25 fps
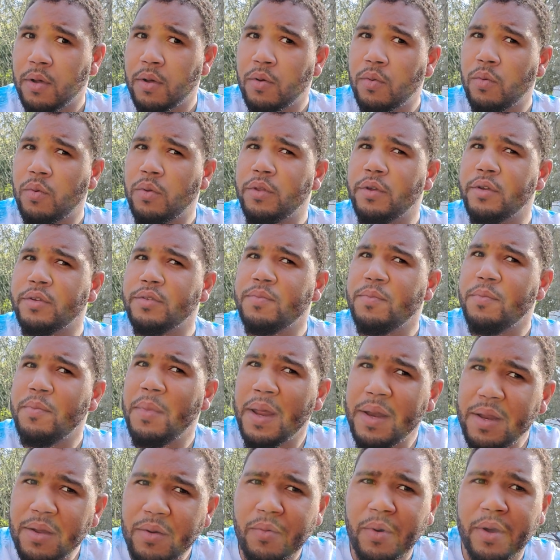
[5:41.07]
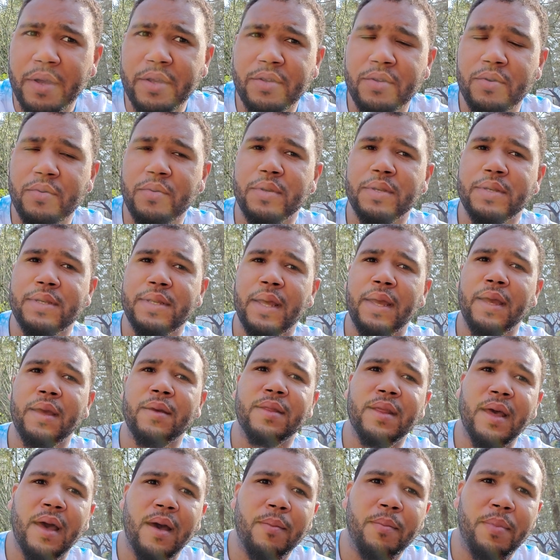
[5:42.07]
well, there's many ways you can take
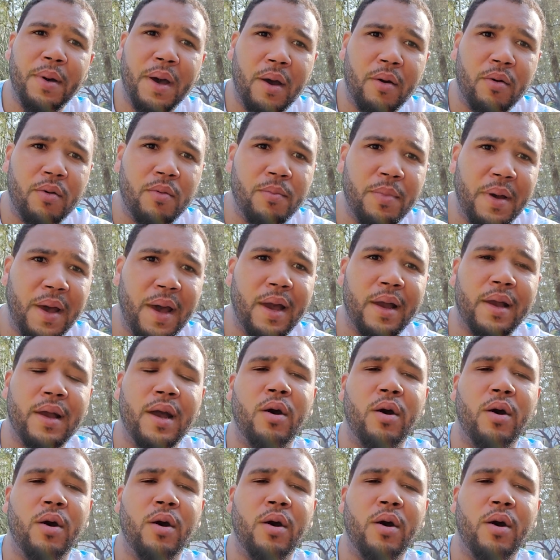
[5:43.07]
that power back.